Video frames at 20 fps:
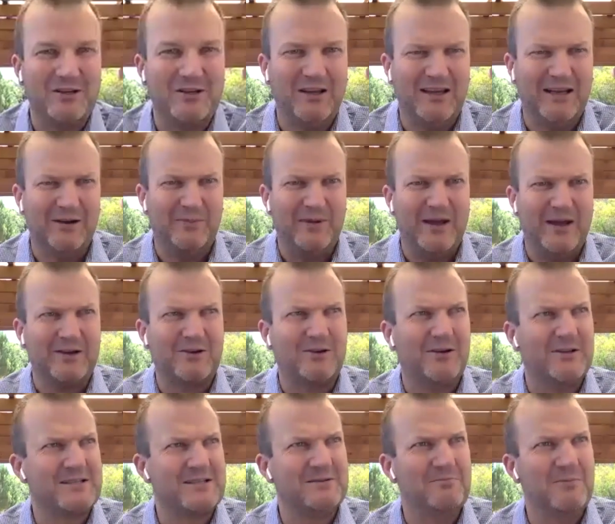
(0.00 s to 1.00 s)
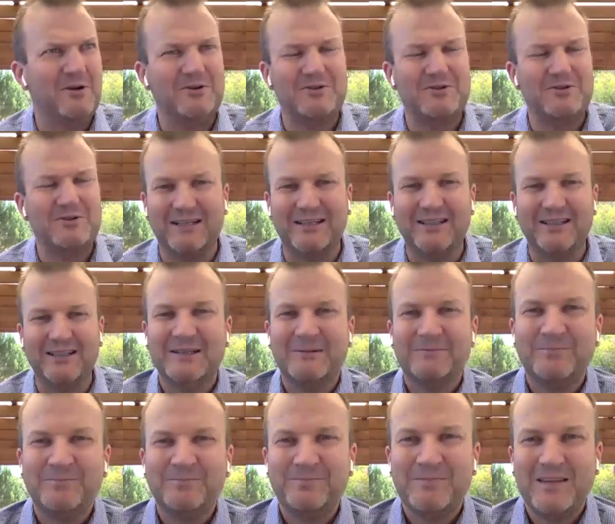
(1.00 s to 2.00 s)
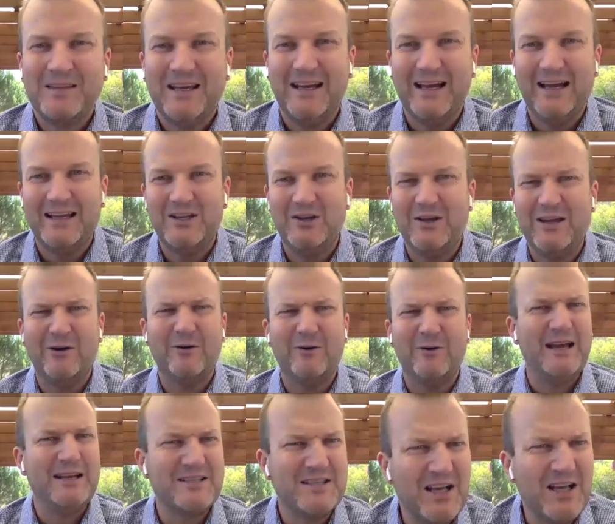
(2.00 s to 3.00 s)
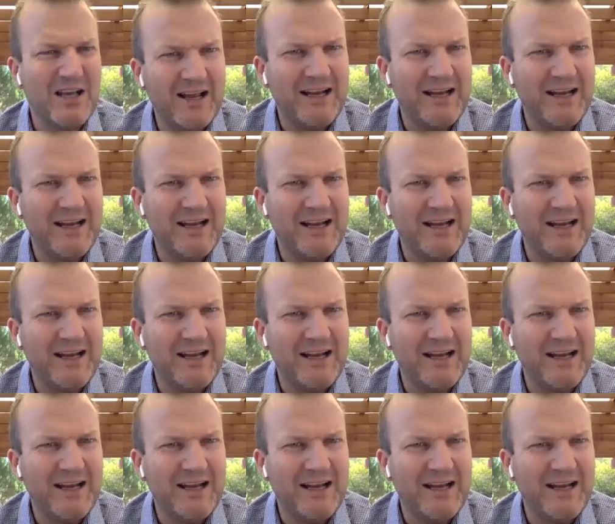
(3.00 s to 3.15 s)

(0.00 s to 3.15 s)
you hear about custom modular, you hear about